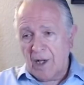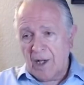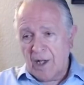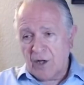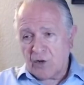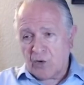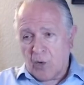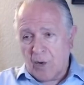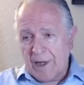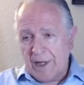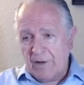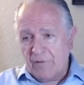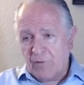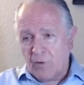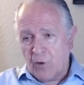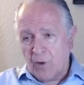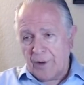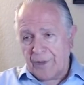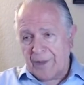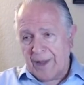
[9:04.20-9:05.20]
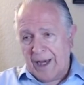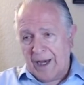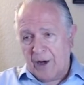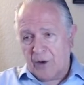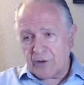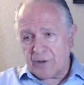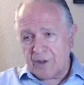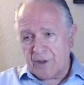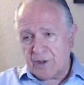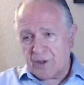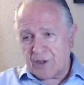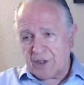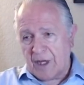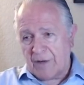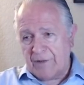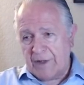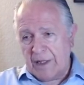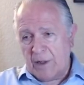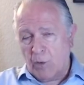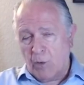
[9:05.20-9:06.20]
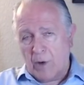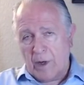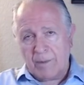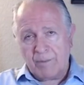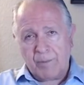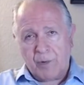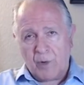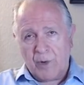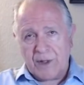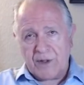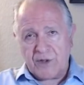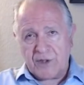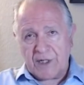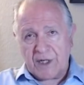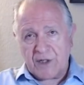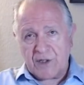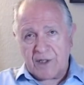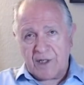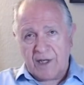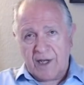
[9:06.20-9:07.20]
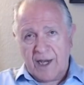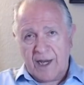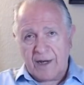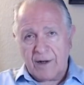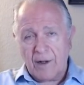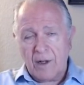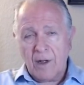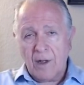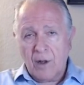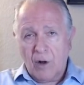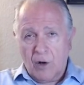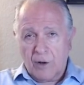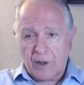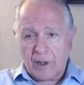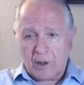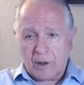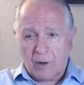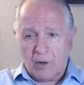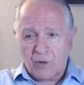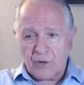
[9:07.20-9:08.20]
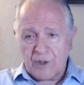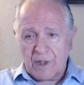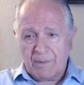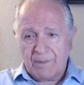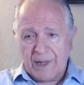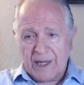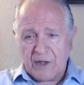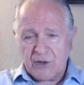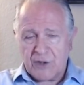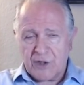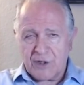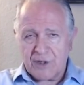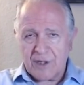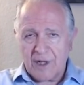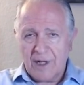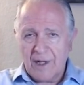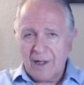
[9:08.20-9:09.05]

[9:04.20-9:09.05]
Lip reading: 24,071.68 on a closing basis.